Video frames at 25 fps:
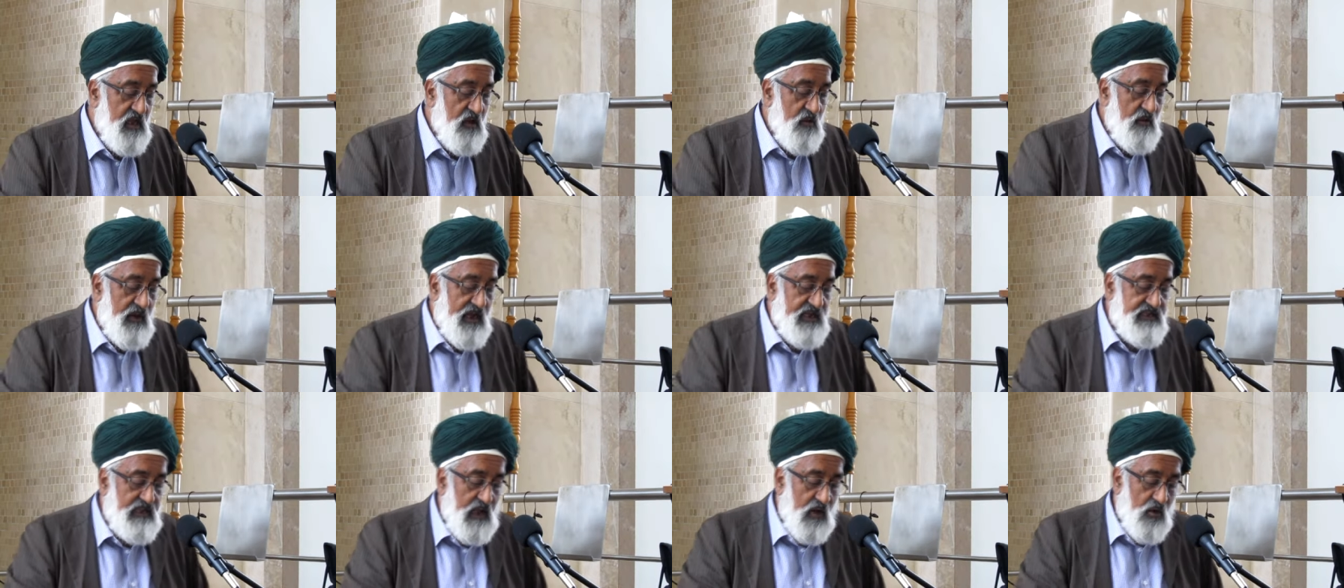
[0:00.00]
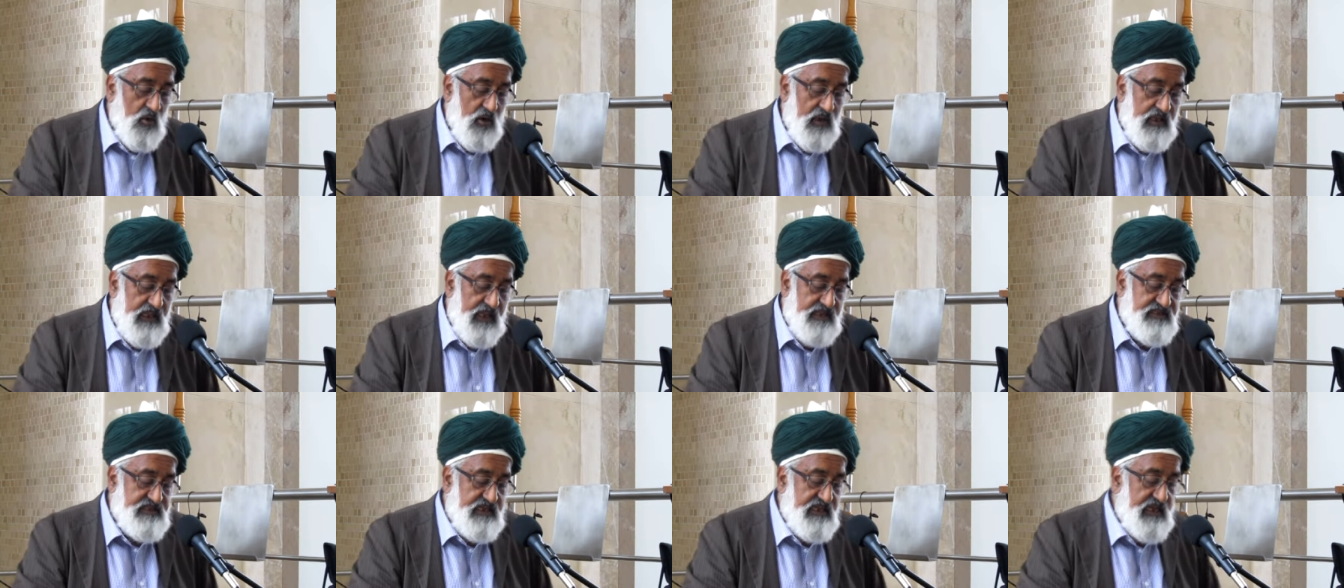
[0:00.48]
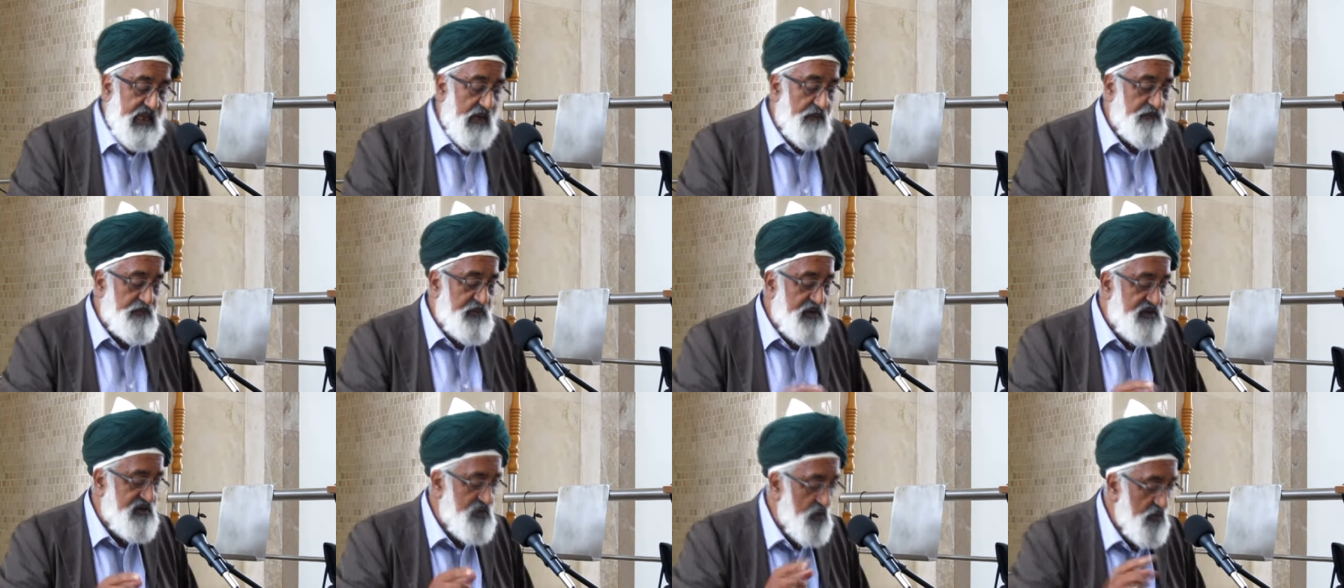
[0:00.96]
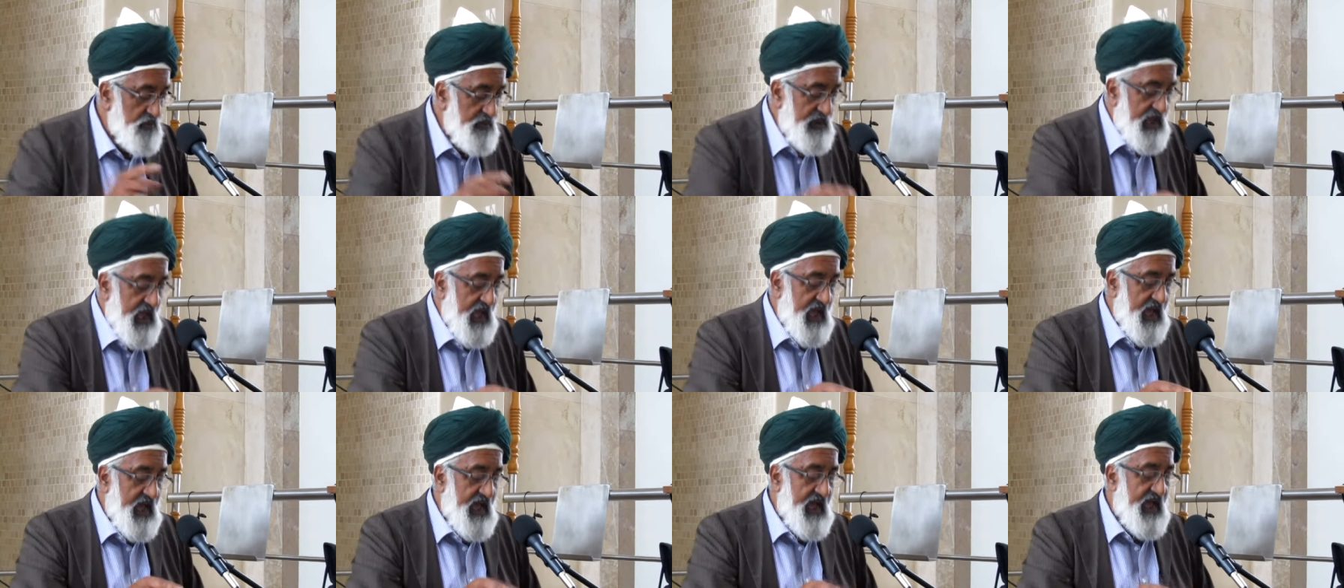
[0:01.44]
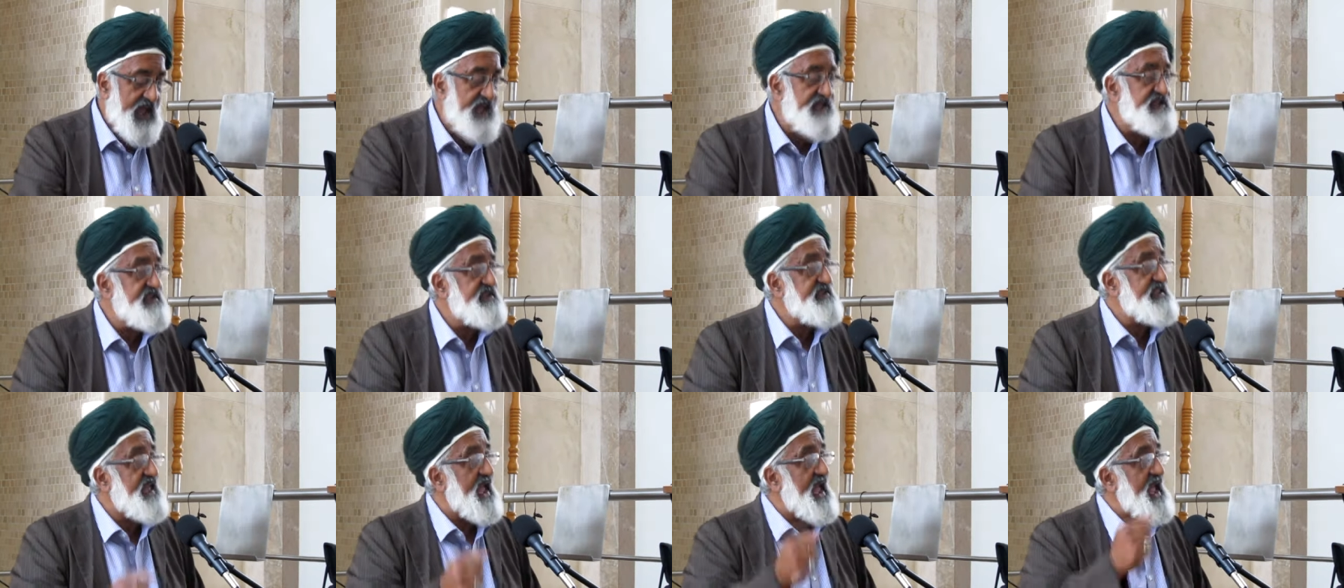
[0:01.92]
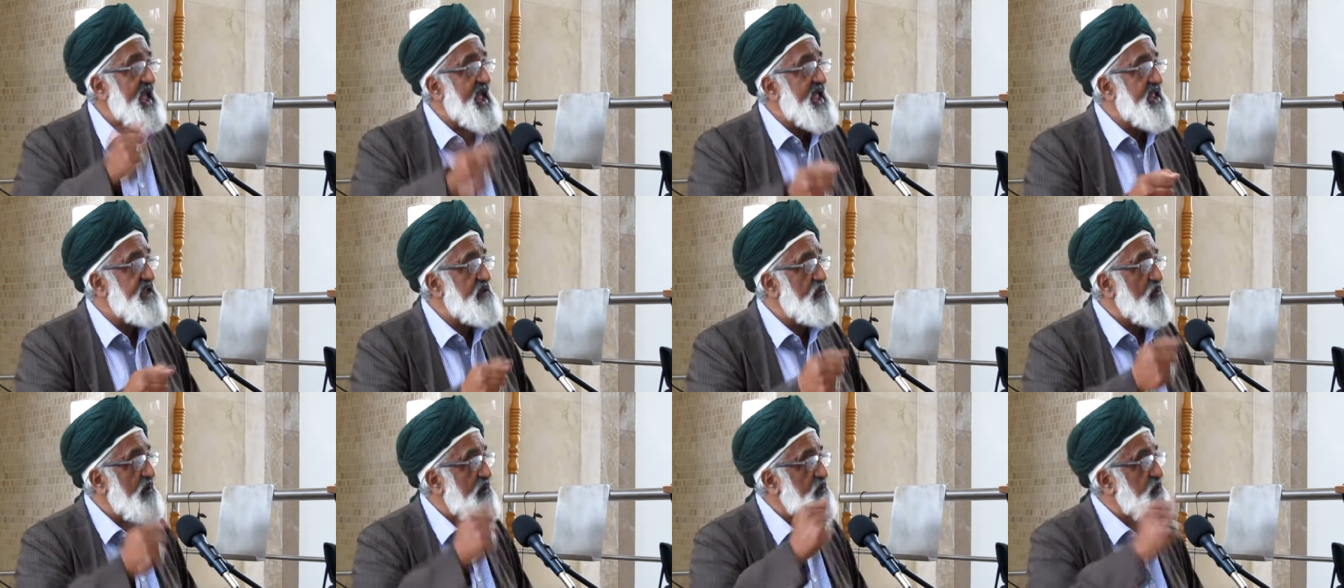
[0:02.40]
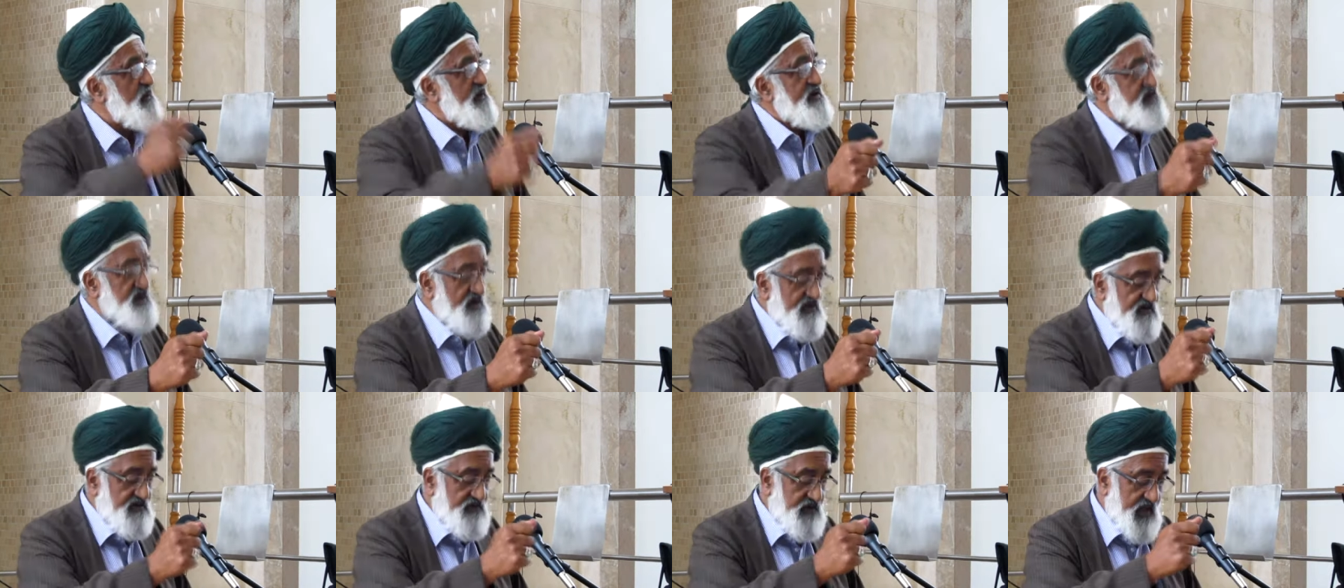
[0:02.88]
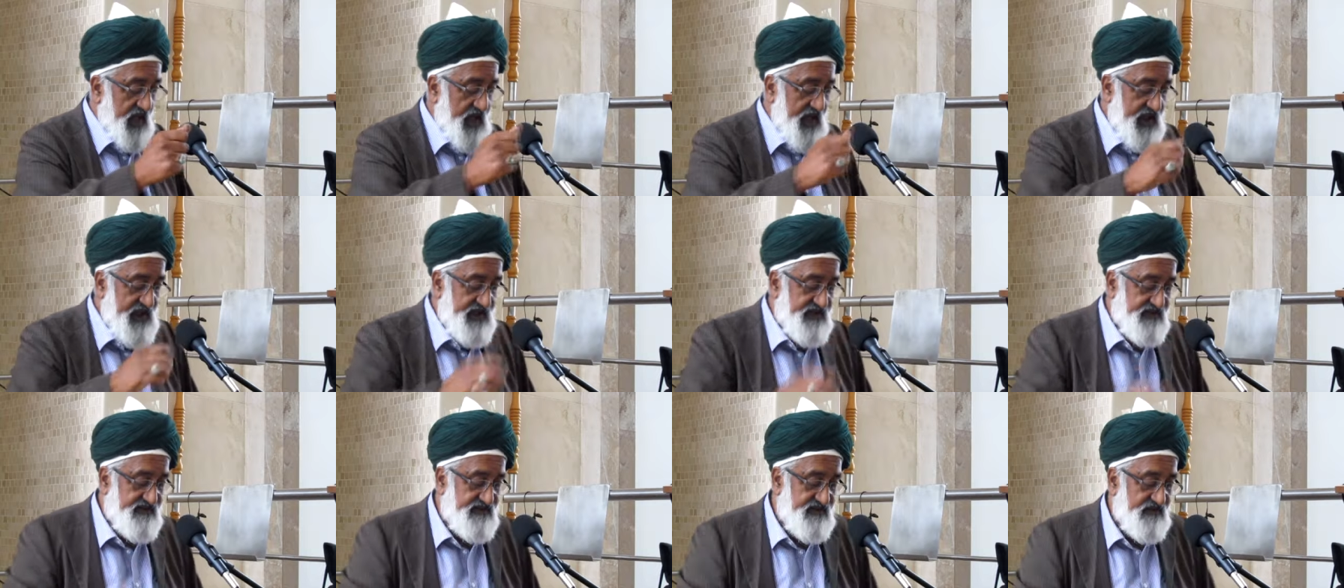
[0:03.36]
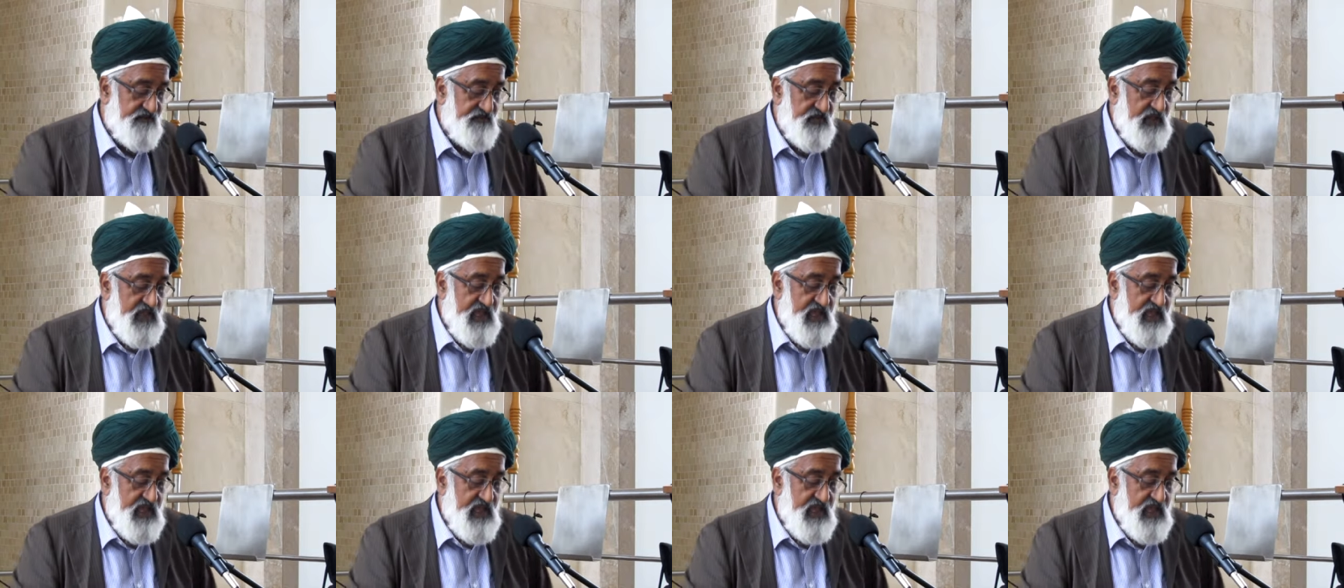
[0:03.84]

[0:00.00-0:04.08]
and his hand with which he strikes,